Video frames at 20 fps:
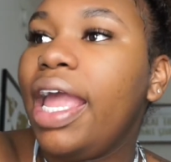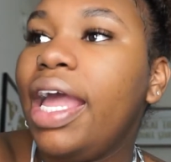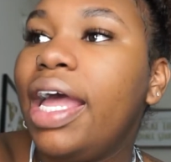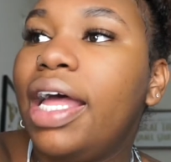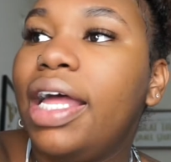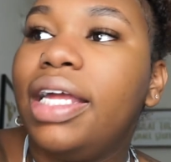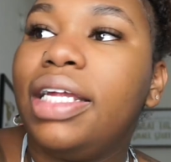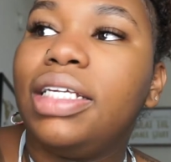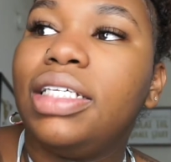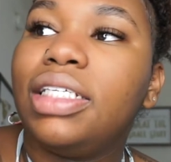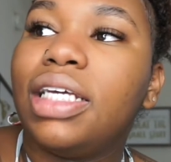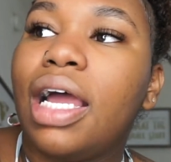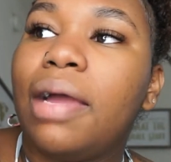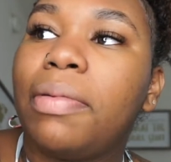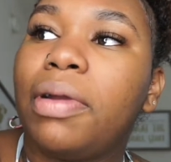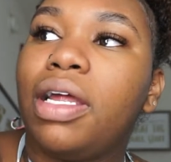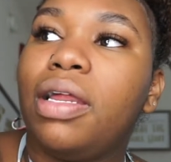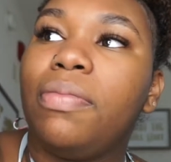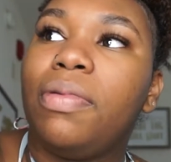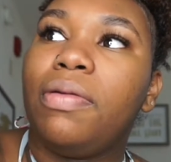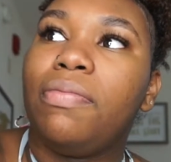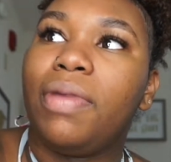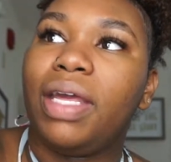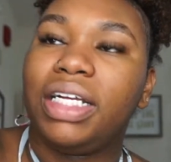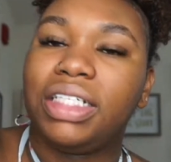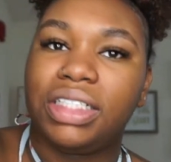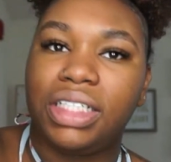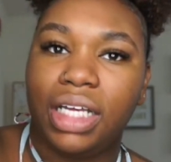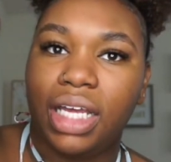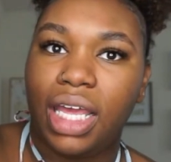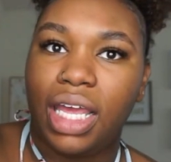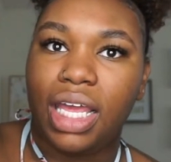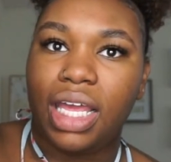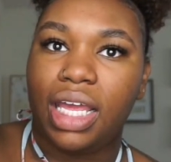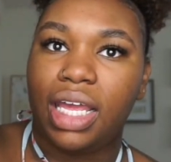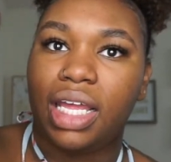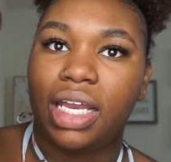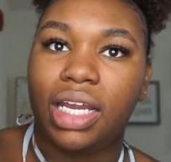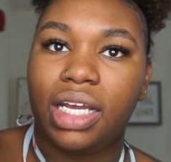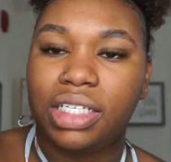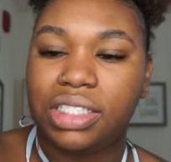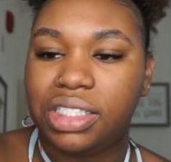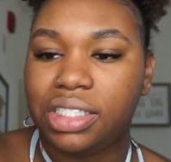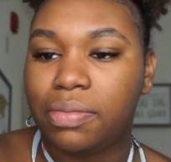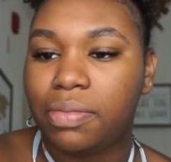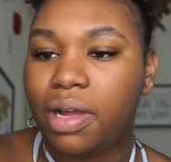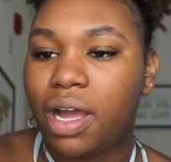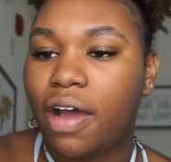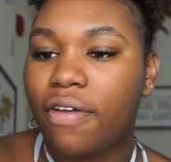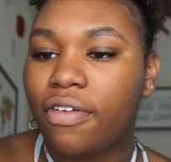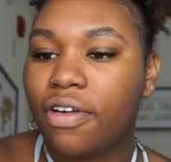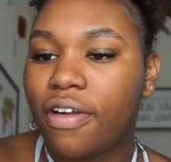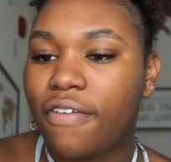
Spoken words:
and I'm going to be mixing in some